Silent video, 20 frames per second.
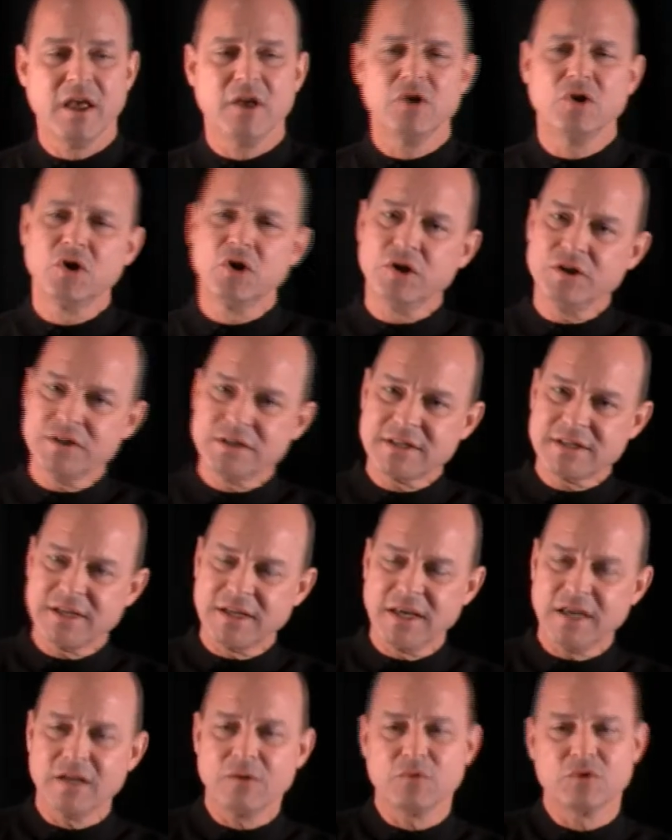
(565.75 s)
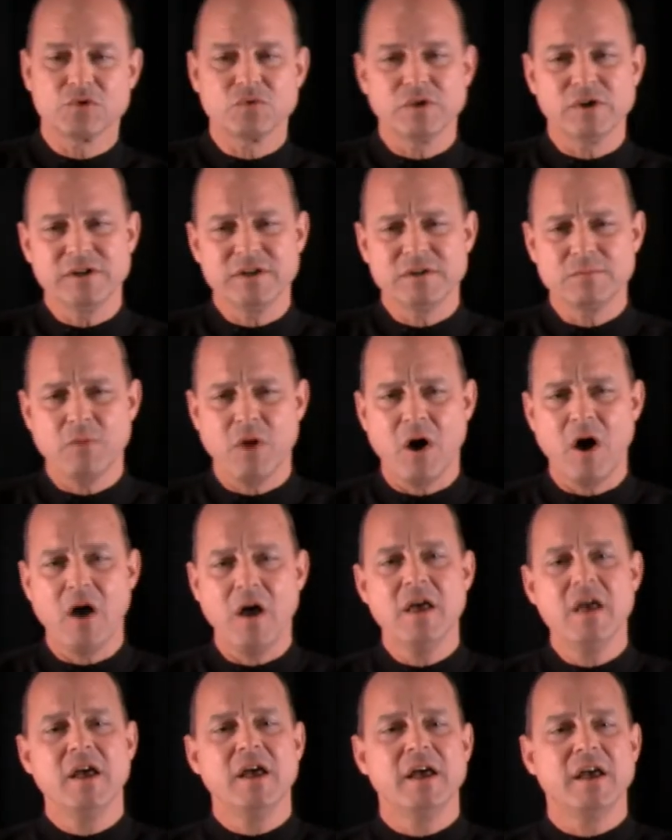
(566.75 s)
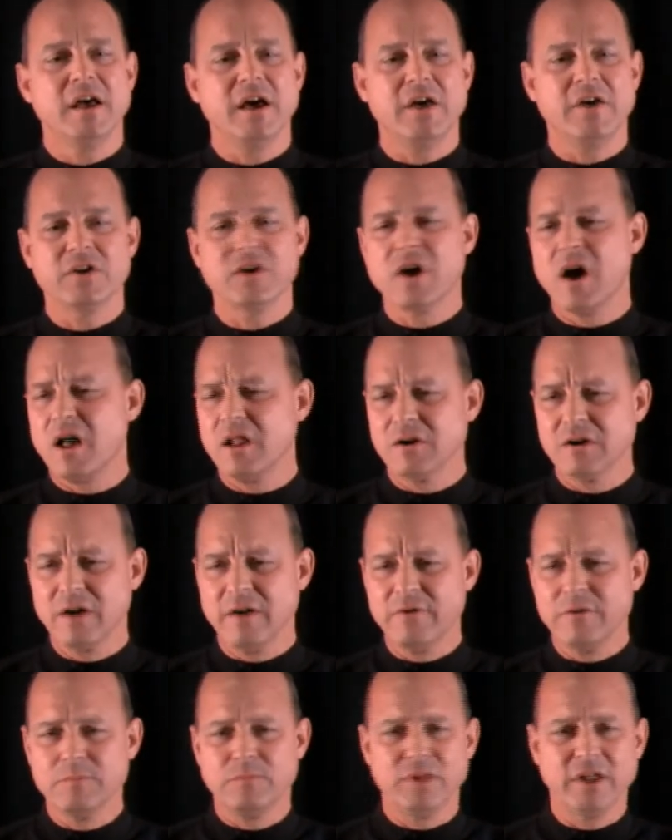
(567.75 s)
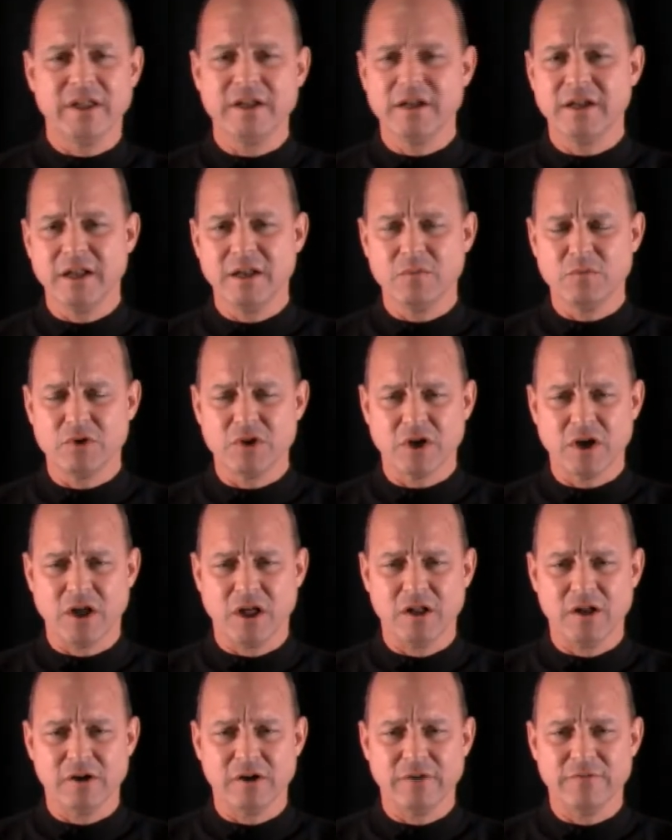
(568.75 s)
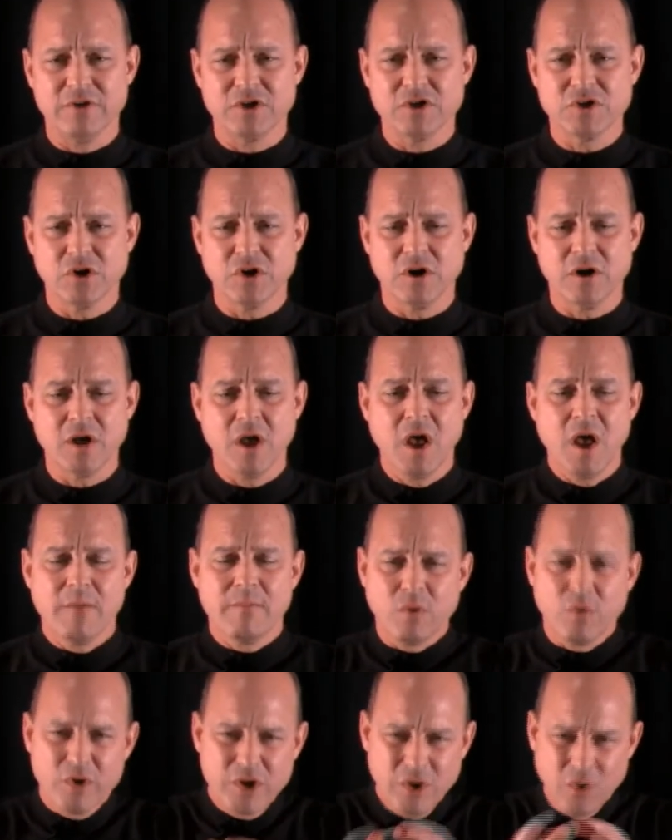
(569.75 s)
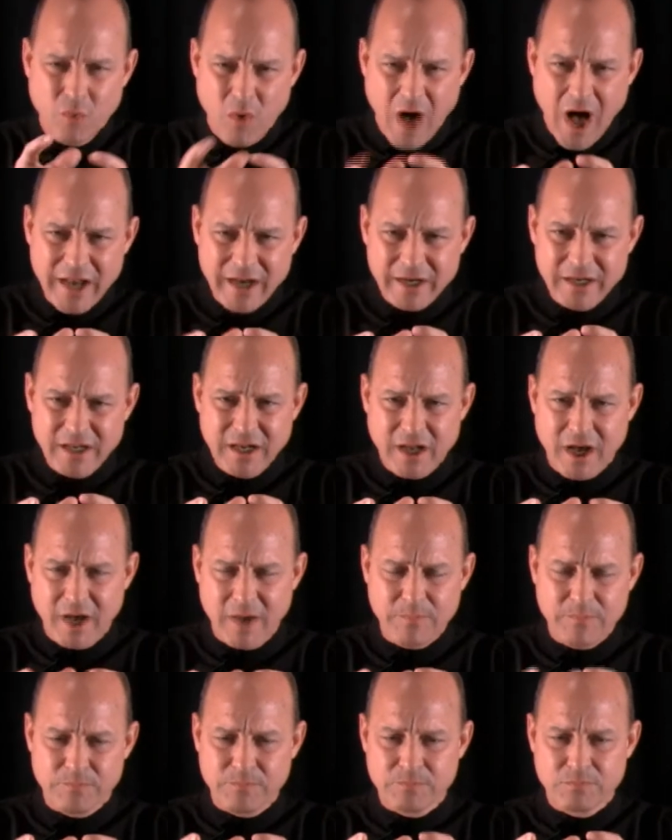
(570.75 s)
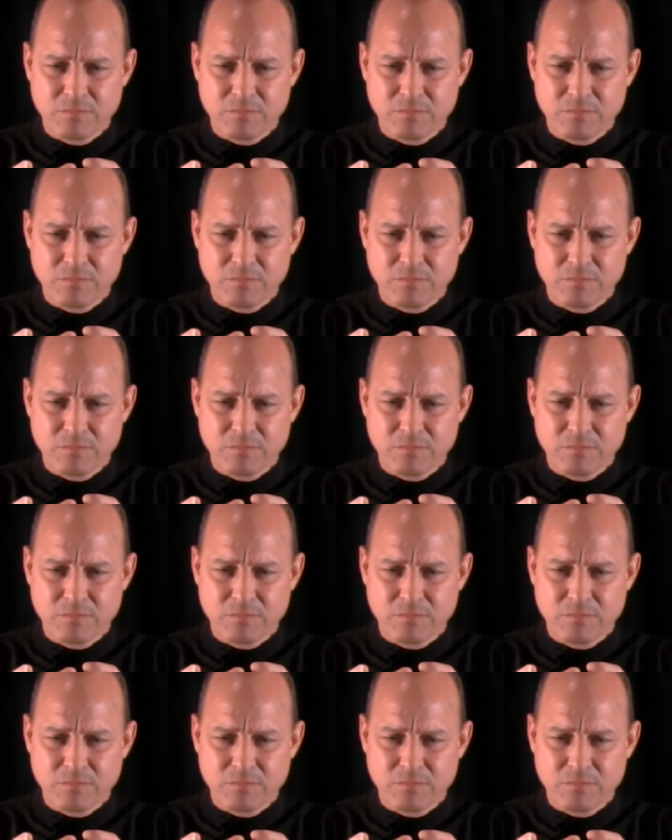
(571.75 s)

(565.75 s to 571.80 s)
You couldn't see it, it was really small, the color of it blended in with the color of the shirt, but when you wadded it up,